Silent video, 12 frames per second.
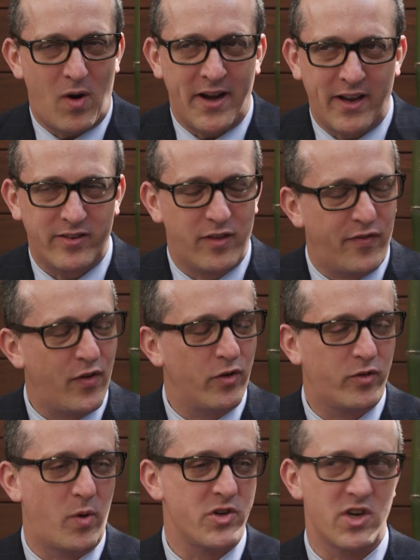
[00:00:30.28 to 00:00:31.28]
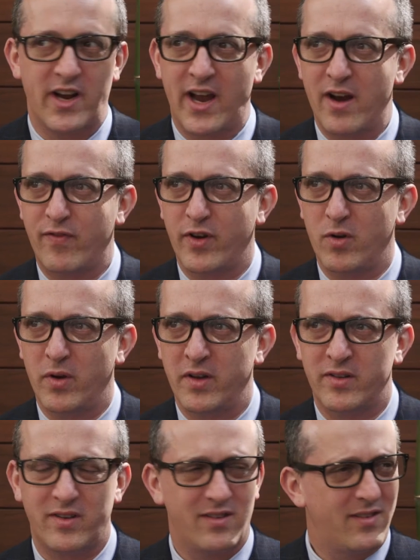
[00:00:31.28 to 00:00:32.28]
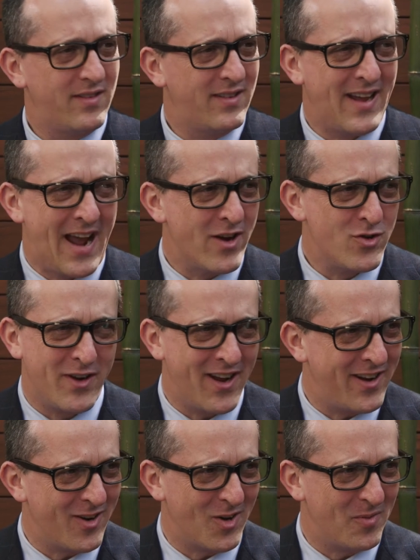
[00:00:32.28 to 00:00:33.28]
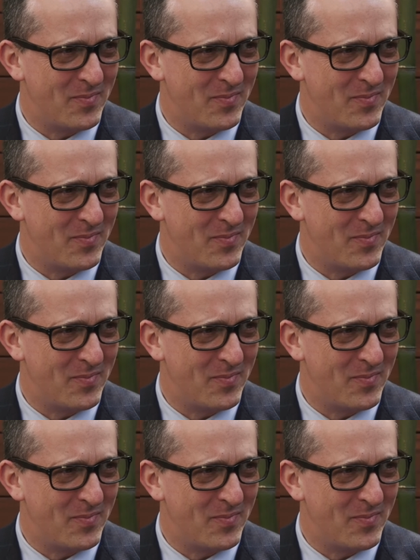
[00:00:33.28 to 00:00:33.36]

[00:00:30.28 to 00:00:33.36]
I guess the first question I have for you is, how'd you get here?